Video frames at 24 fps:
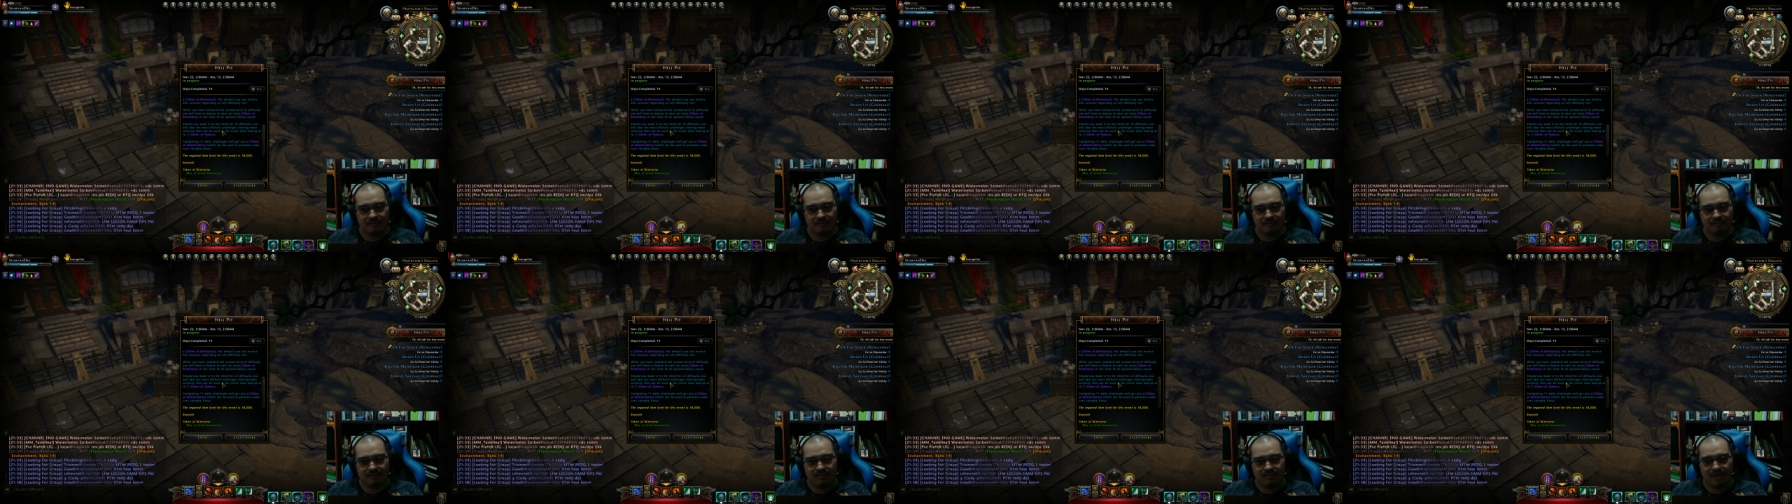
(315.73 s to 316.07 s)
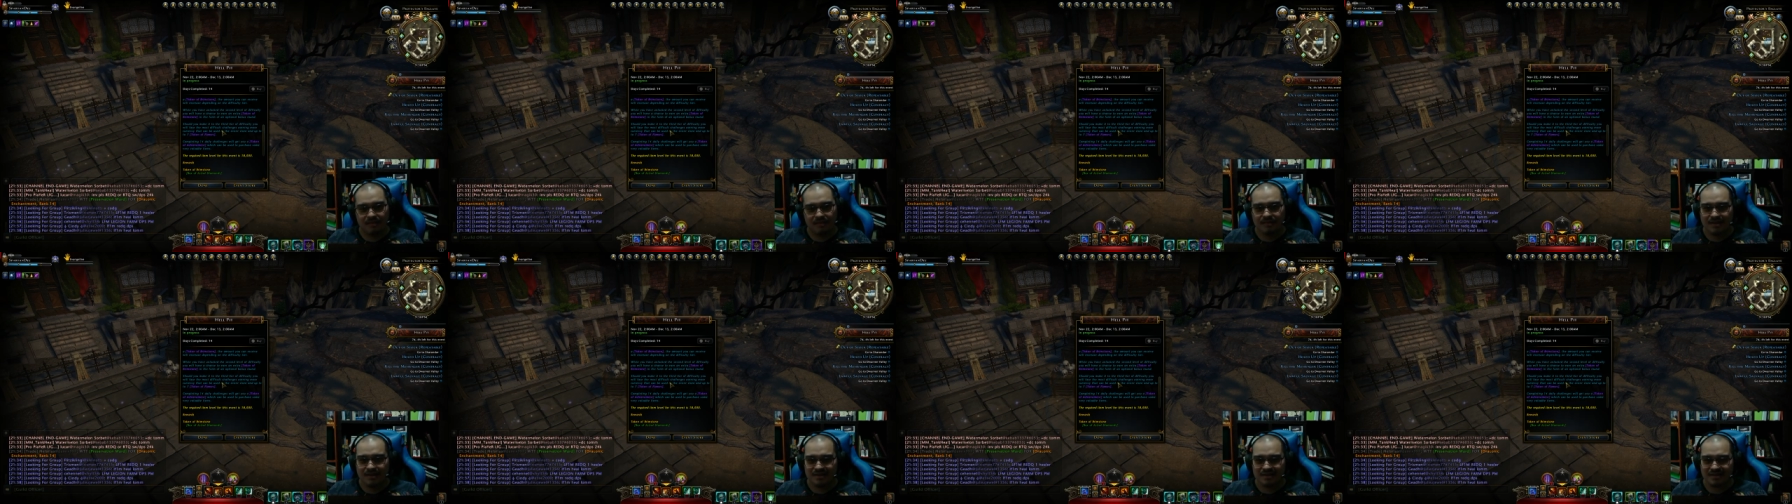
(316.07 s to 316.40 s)

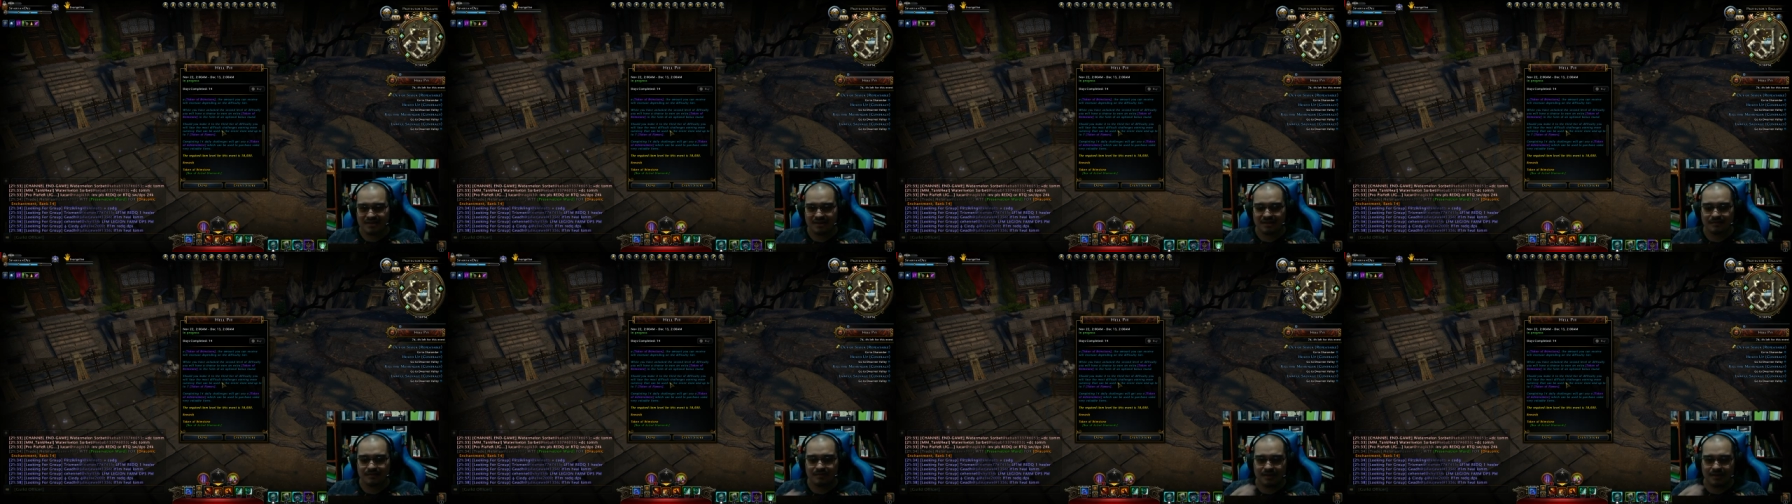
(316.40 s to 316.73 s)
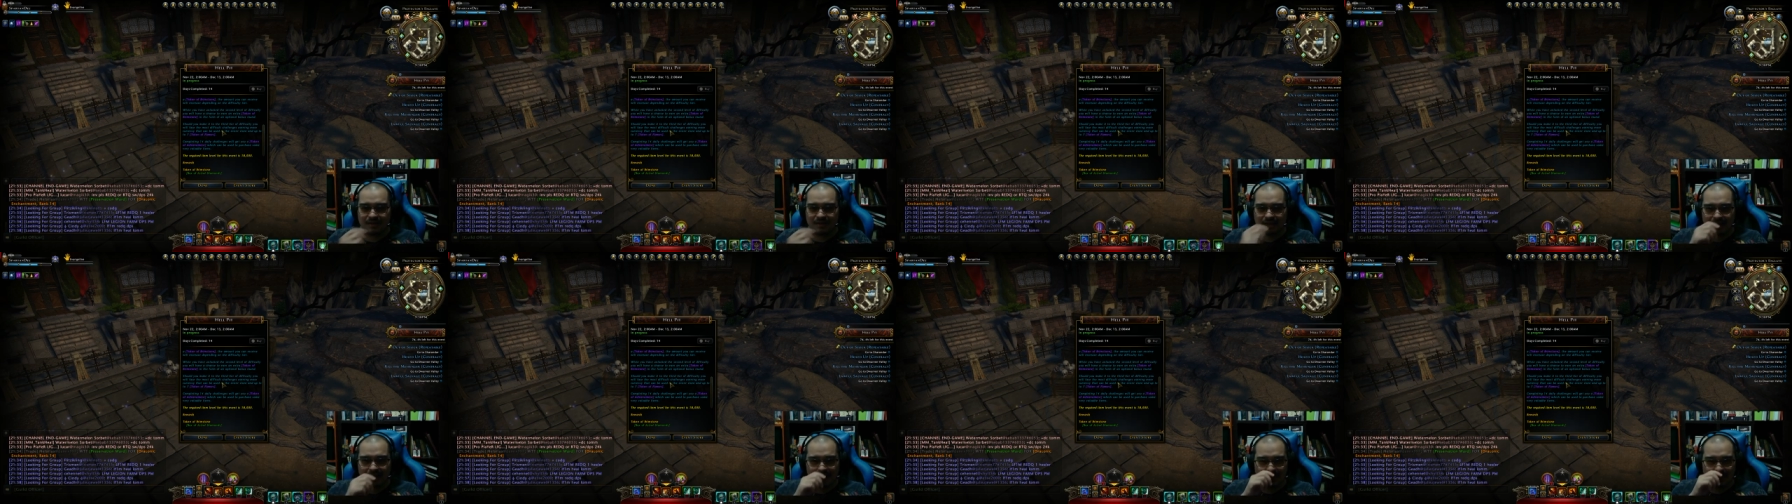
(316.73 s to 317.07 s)
maybe it's gonna
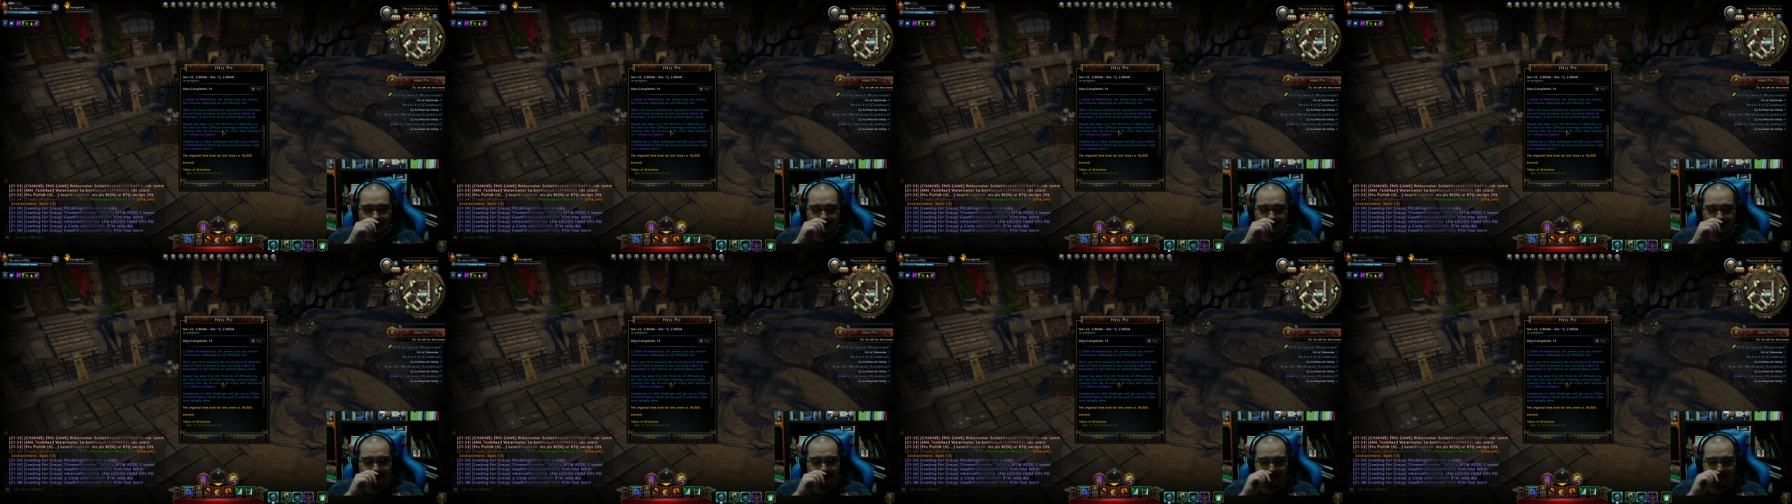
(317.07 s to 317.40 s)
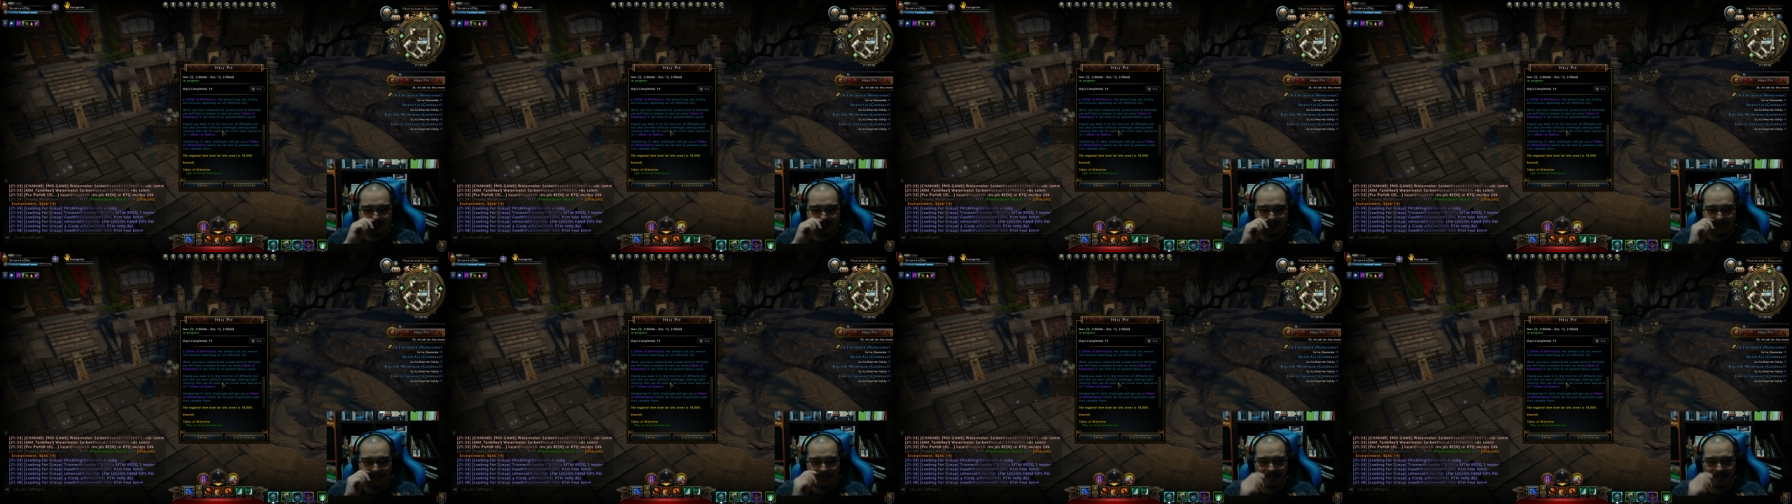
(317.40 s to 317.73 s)
be like
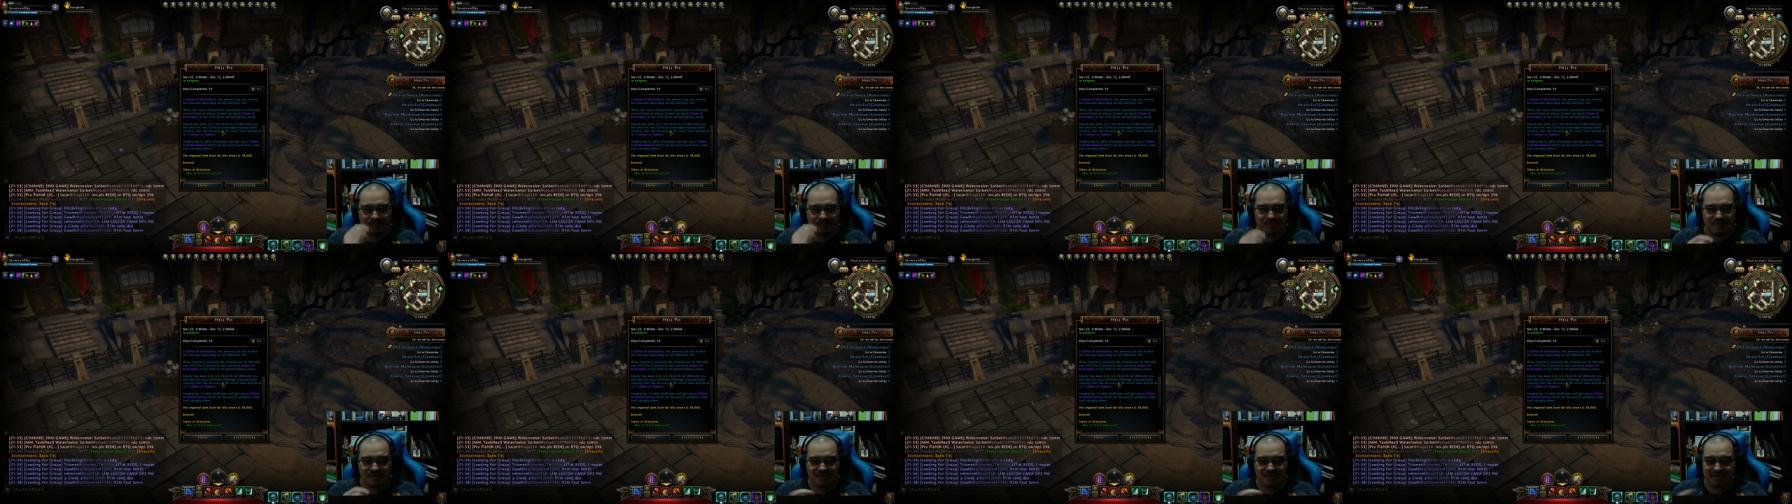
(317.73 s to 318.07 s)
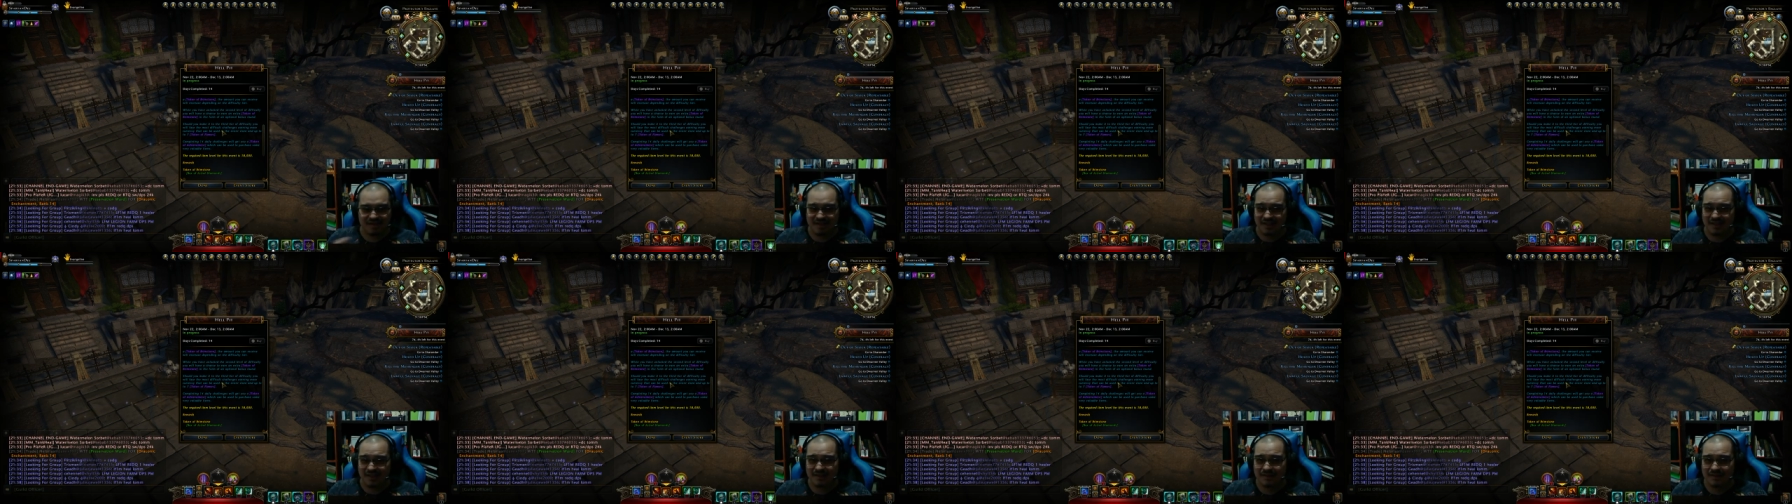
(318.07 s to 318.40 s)
um,
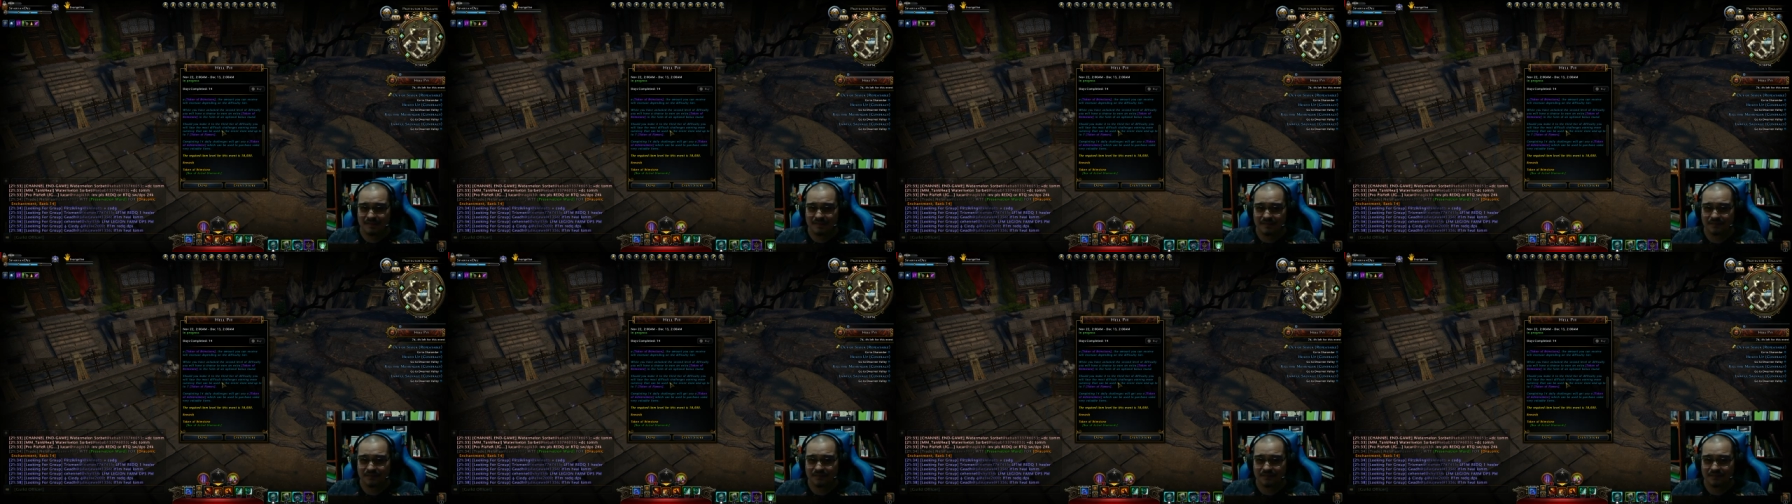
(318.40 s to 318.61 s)
CTA.